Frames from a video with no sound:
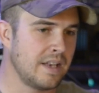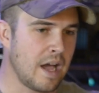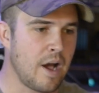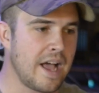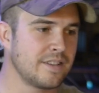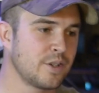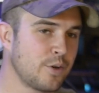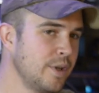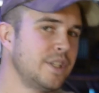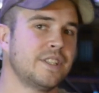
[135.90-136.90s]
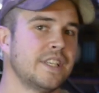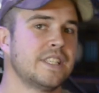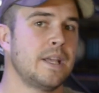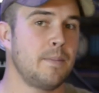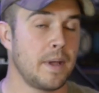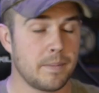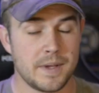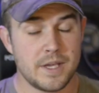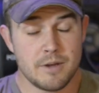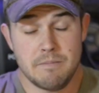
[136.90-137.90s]
Now, as egregious as they may
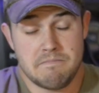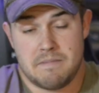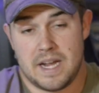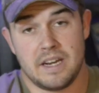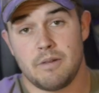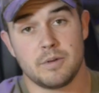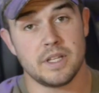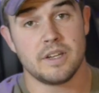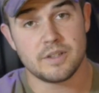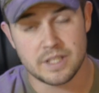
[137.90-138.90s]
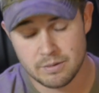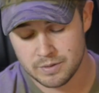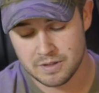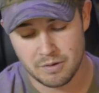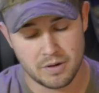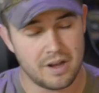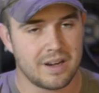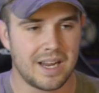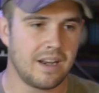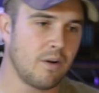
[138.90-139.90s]
be, you might not really understand what's going
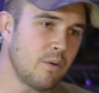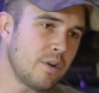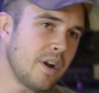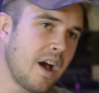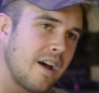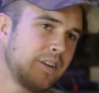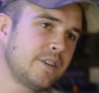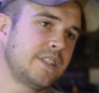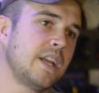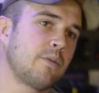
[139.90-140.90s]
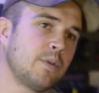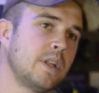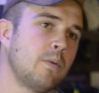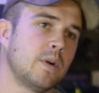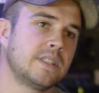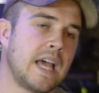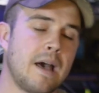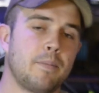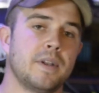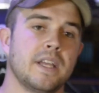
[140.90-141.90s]
on. And in order to understand really what's
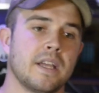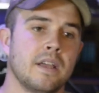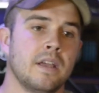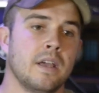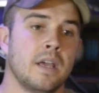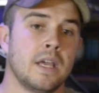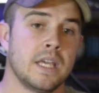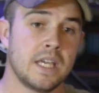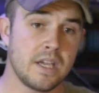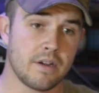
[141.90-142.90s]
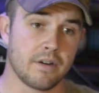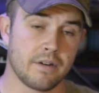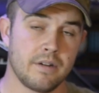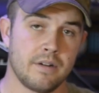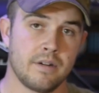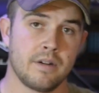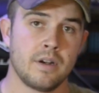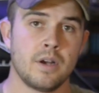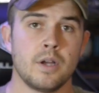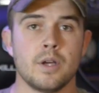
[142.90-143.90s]
happening here,
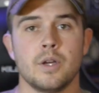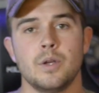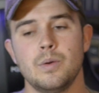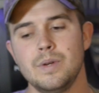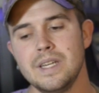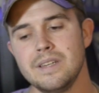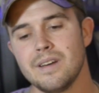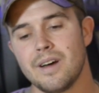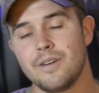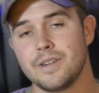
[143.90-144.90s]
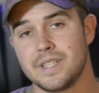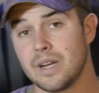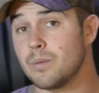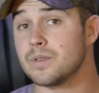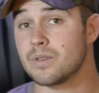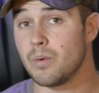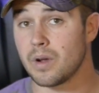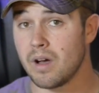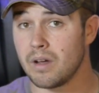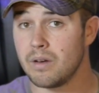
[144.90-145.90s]
you need to understand what's
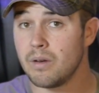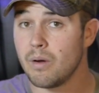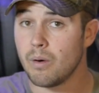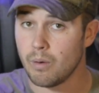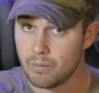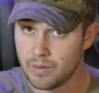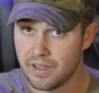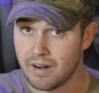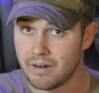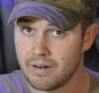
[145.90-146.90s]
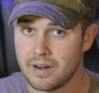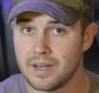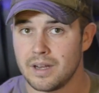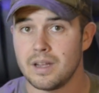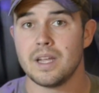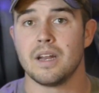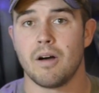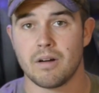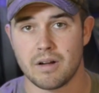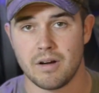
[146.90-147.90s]
going on over there in
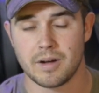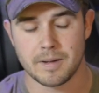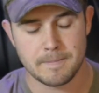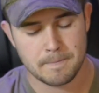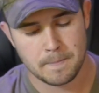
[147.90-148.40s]
Hong Kong.